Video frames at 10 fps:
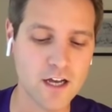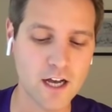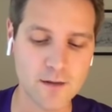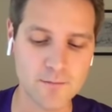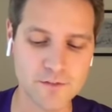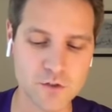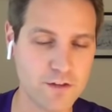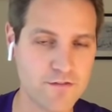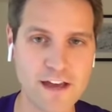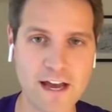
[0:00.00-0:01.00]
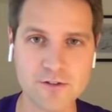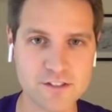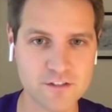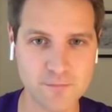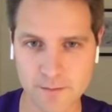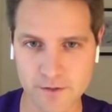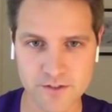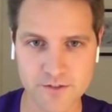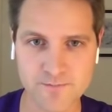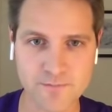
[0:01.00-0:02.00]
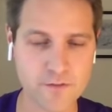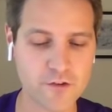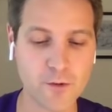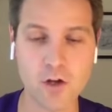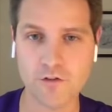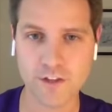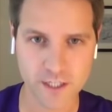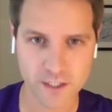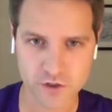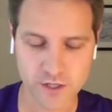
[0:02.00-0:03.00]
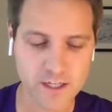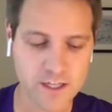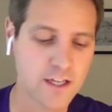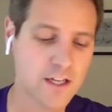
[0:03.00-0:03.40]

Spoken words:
So we have thousands of members from all over the country.